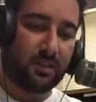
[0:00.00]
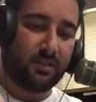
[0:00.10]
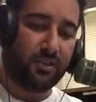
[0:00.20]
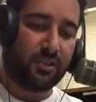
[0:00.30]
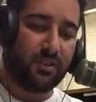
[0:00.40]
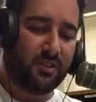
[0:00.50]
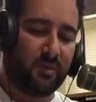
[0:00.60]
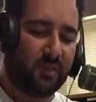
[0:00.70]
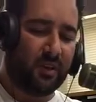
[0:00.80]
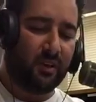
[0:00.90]
It's
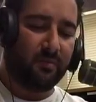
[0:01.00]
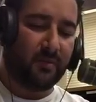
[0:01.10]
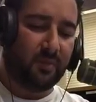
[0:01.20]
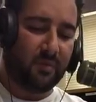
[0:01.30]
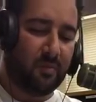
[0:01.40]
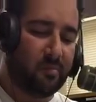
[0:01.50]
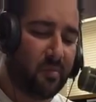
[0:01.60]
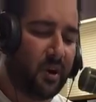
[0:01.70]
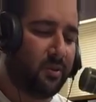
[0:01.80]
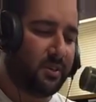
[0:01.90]
something I'm
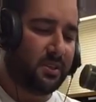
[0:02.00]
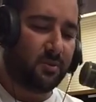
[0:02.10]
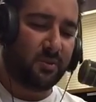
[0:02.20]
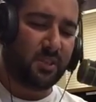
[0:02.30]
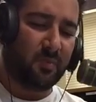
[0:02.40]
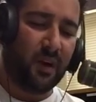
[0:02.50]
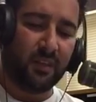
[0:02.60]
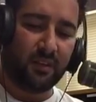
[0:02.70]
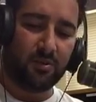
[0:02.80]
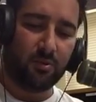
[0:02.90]
embarrassed
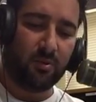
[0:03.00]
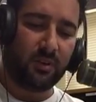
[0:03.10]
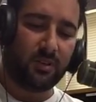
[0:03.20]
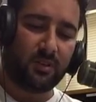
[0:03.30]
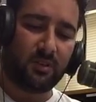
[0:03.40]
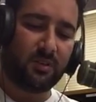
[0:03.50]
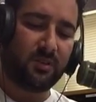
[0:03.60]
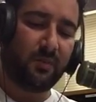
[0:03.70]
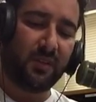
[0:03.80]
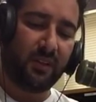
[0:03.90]
responding to. It's
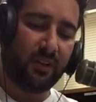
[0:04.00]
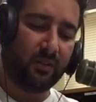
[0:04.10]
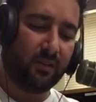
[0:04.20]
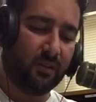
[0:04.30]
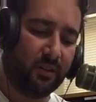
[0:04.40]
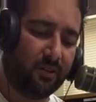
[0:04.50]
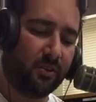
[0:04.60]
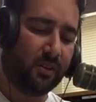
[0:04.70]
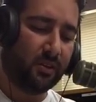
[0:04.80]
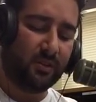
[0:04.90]
something like
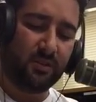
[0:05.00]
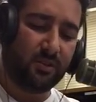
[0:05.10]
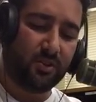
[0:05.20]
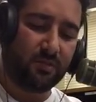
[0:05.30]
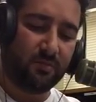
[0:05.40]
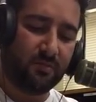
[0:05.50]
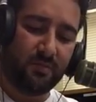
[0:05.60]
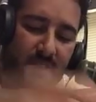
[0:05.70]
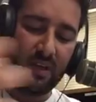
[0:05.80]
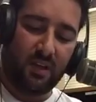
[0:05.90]
literally. It's just.
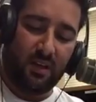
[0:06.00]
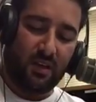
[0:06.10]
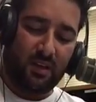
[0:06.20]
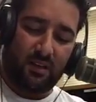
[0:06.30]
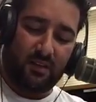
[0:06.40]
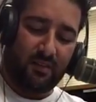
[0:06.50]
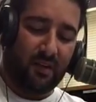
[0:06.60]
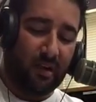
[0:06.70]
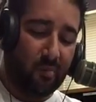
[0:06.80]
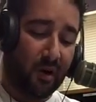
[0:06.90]

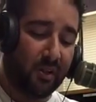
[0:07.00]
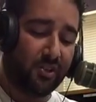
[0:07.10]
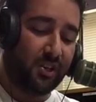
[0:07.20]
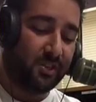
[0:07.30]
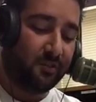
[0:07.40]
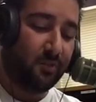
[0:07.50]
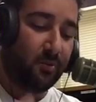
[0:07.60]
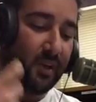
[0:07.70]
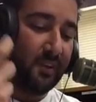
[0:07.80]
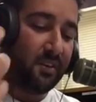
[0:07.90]
I apologize for
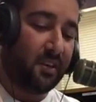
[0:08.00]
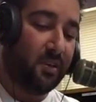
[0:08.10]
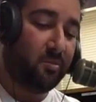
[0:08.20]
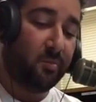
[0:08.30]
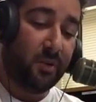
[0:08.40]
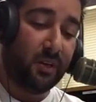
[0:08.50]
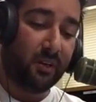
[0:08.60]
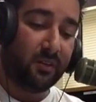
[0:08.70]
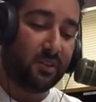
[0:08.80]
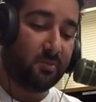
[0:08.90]
we have to keep
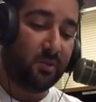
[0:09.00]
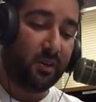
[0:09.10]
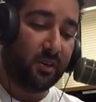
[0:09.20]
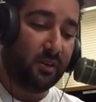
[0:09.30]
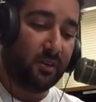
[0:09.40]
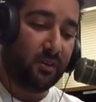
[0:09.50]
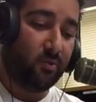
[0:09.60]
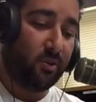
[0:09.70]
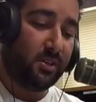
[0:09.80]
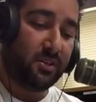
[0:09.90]
repeating this, but
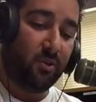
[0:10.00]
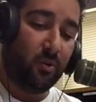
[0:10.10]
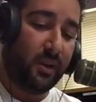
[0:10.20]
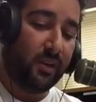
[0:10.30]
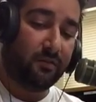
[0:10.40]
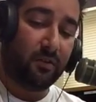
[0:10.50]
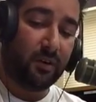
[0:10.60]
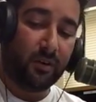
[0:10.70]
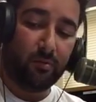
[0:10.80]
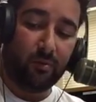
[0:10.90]
we're still waiting
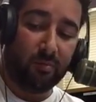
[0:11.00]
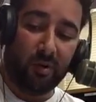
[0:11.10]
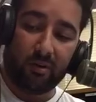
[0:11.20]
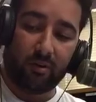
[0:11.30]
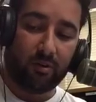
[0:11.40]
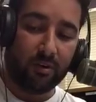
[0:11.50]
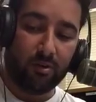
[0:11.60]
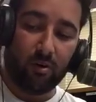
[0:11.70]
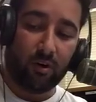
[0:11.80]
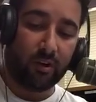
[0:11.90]
for a rebuttal or a
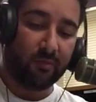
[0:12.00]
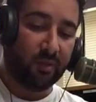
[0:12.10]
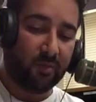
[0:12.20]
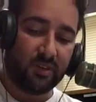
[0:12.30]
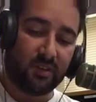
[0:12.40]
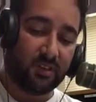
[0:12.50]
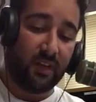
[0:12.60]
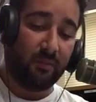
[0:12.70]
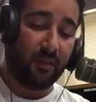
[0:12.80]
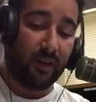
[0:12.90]
new argument. But it's the
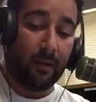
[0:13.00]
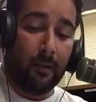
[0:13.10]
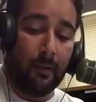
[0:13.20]
same thing.